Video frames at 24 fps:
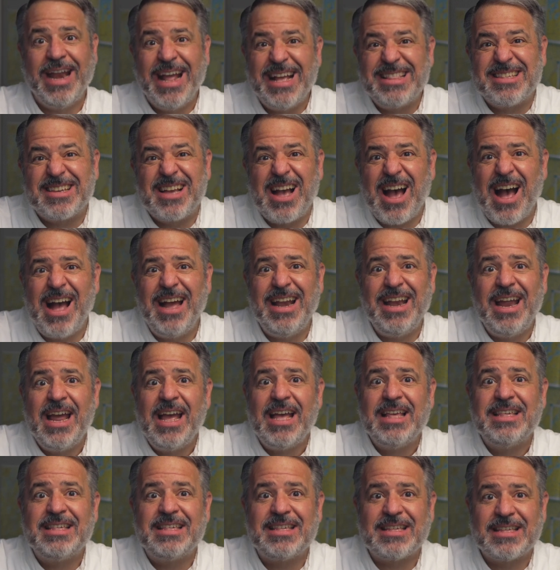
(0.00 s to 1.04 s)
It's cut
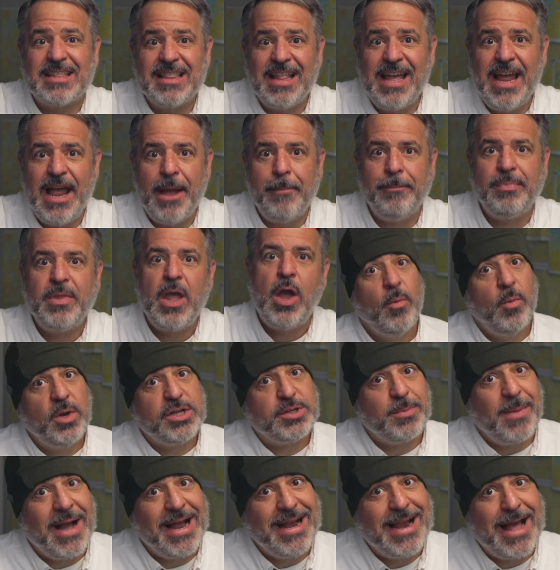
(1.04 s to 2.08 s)
slim,
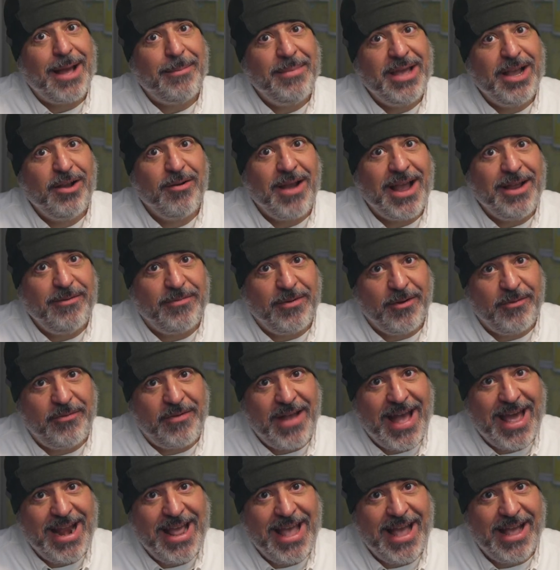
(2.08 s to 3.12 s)
which might not be great for
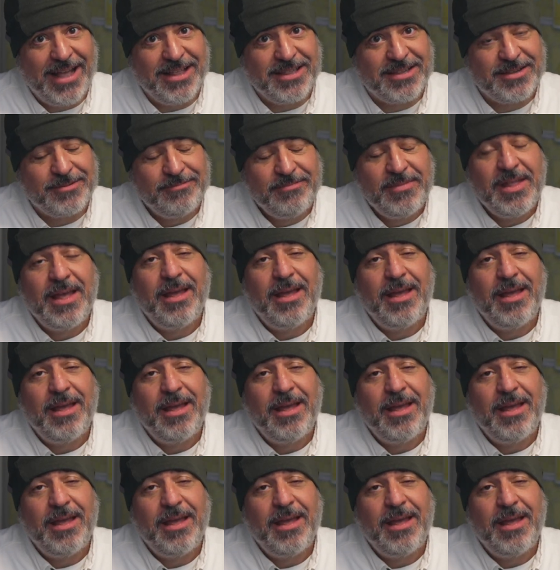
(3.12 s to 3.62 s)
fat heads.